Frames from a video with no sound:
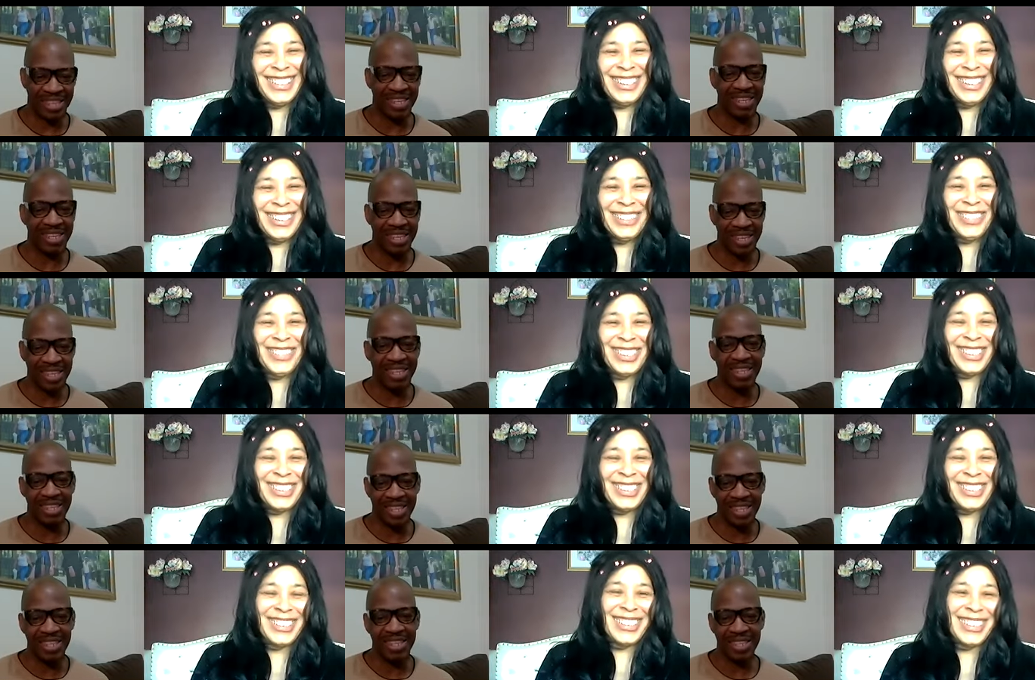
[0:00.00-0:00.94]
Speaker 1: Yep.
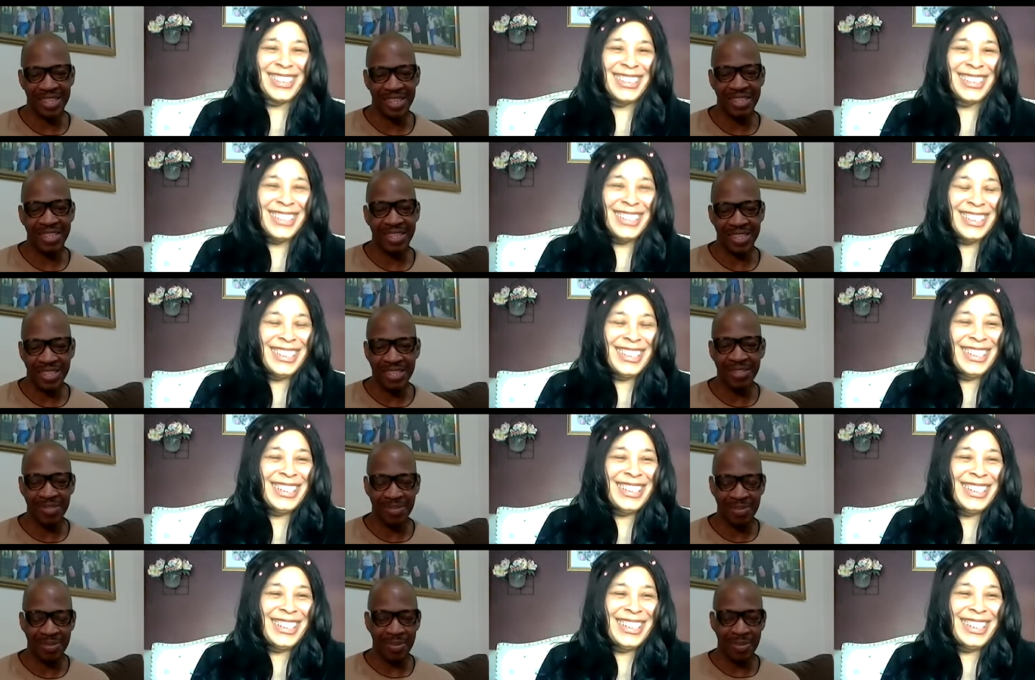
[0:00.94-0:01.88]

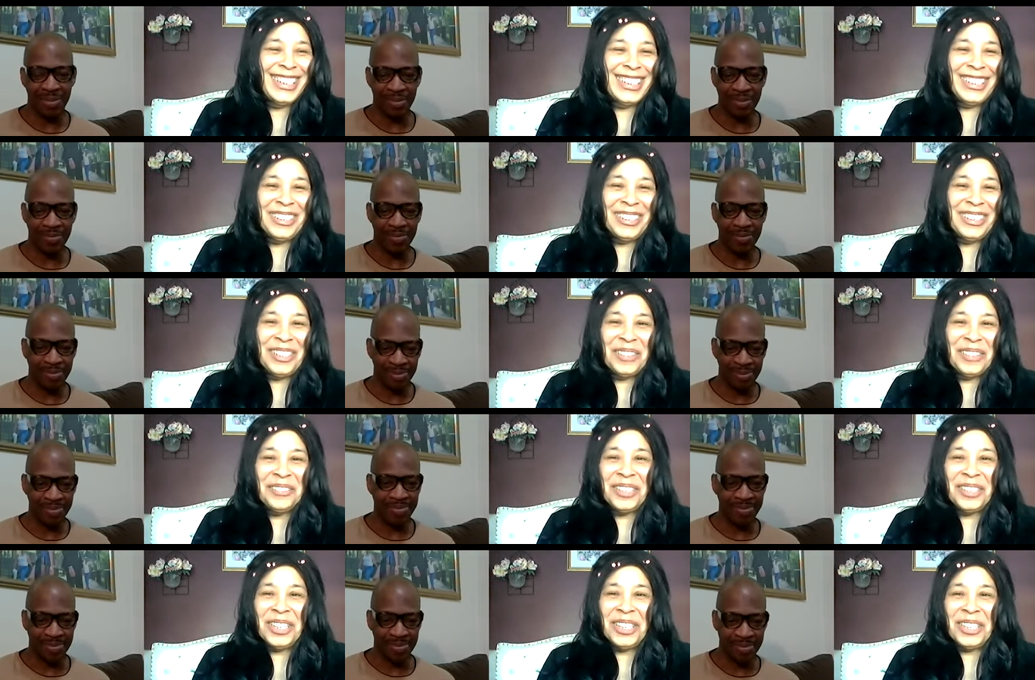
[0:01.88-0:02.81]
Yeah,
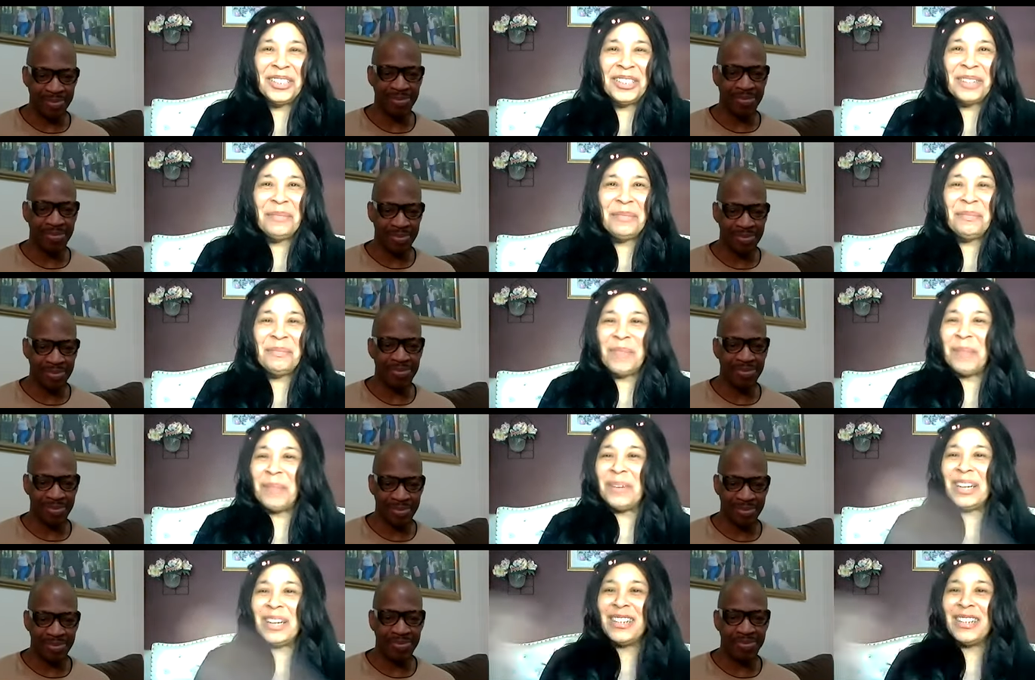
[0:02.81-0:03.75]
I feel like my
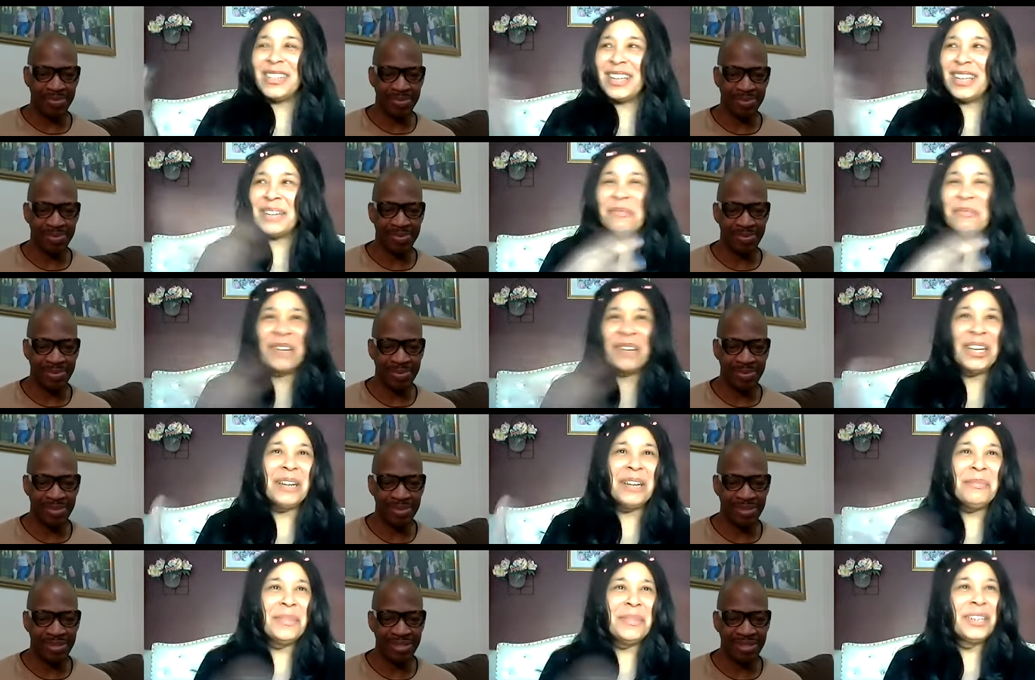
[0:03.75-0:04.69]
brain's like
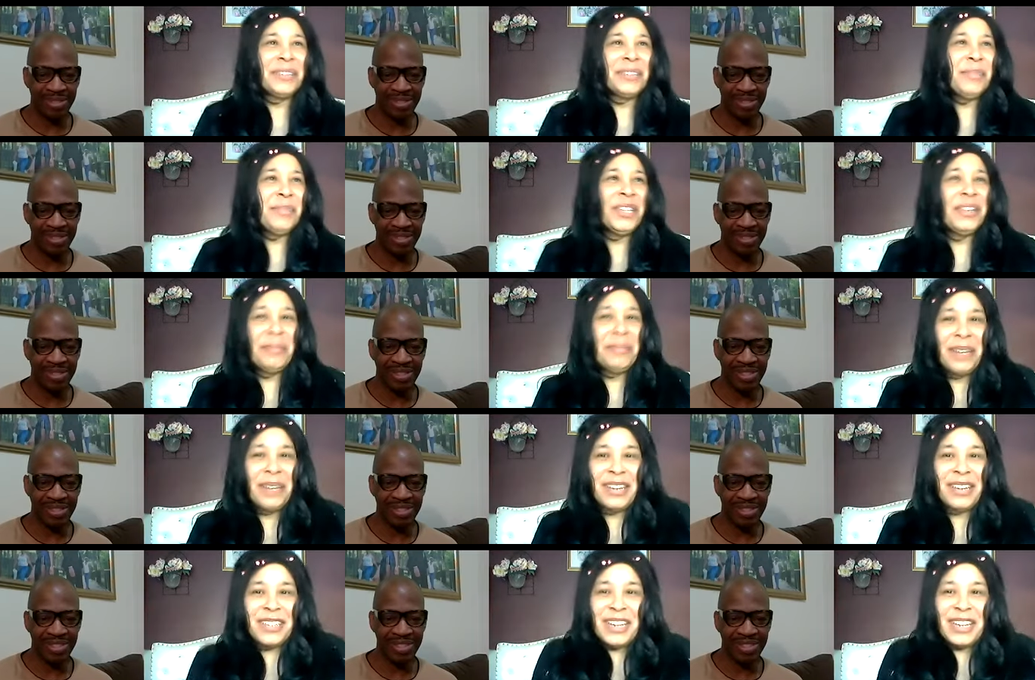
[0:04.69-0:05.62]
running a million
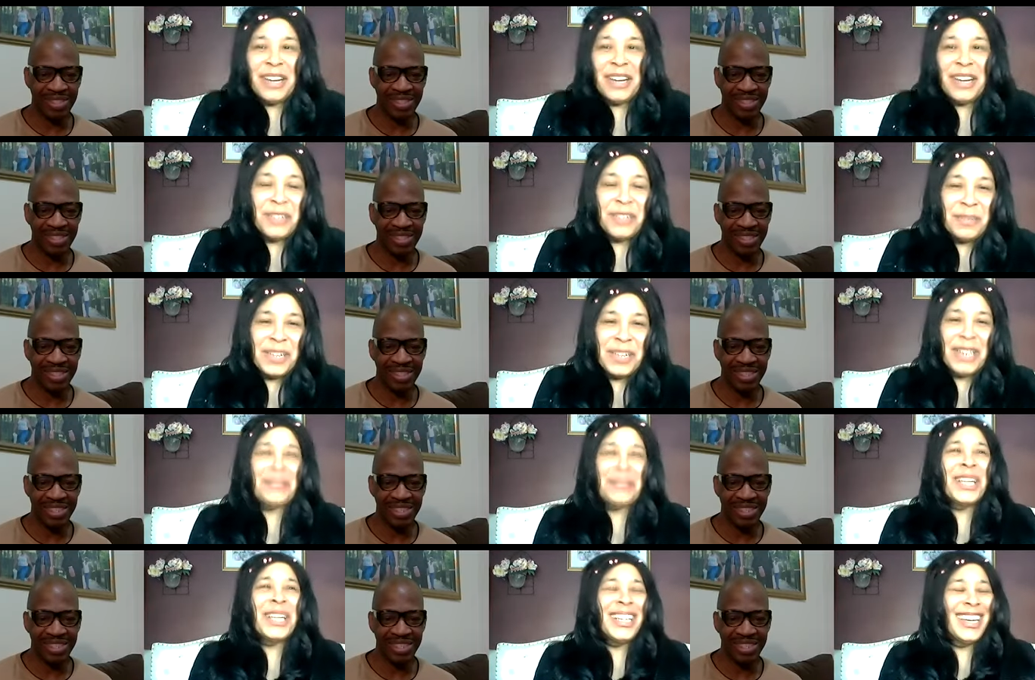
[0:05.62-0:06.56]
miles an hour
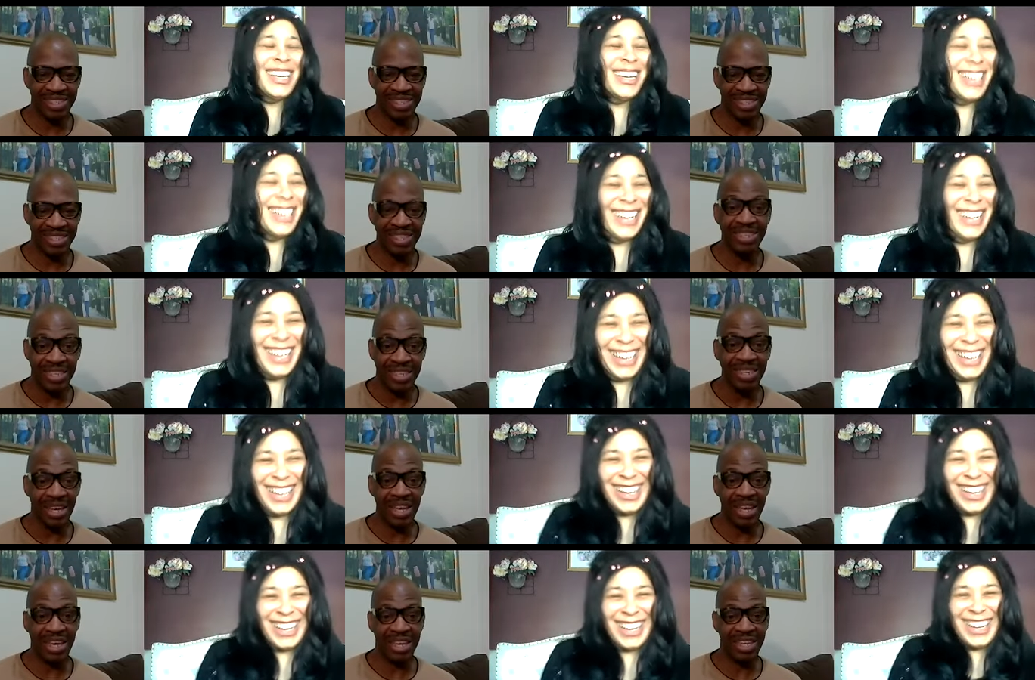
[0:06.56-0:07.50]
sometimes.
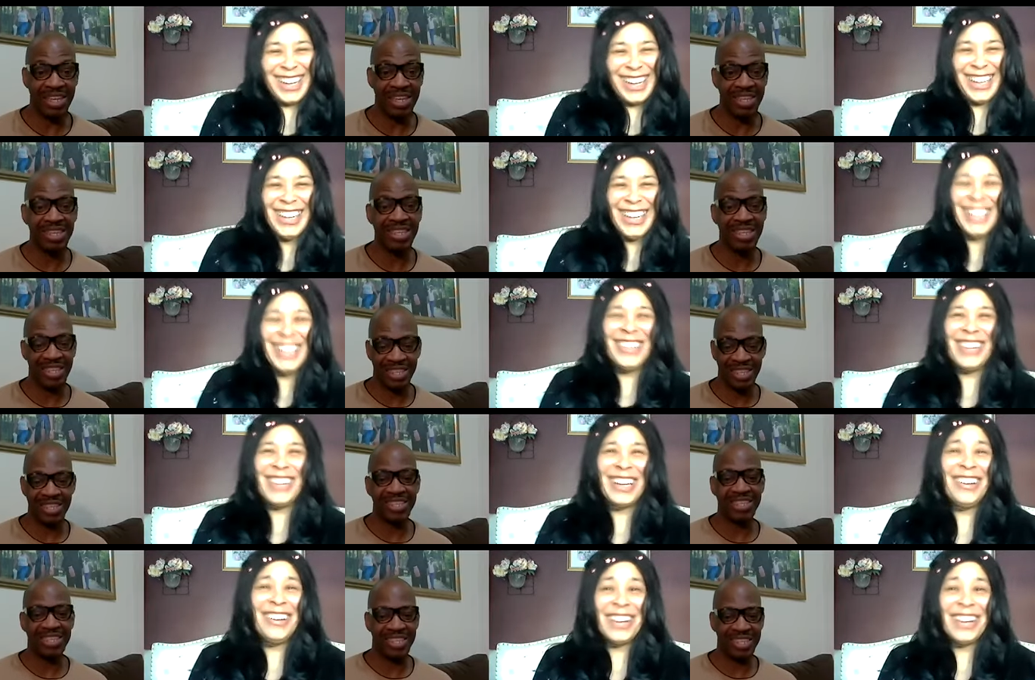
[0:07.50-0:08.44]
Yeah.
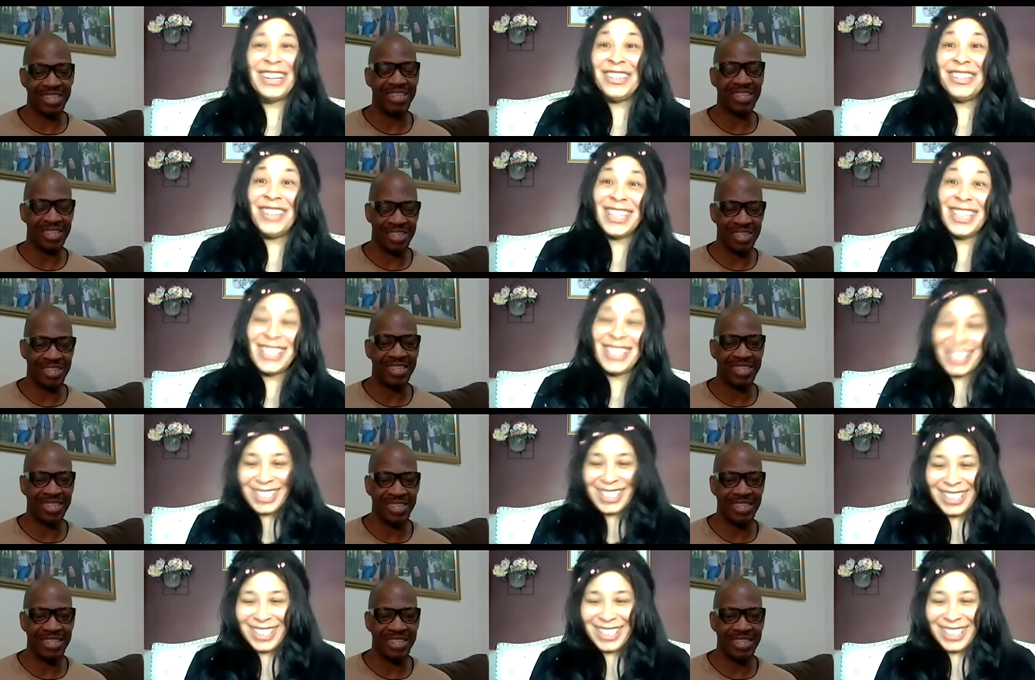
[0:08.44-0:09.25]
Like, oh, I can do this.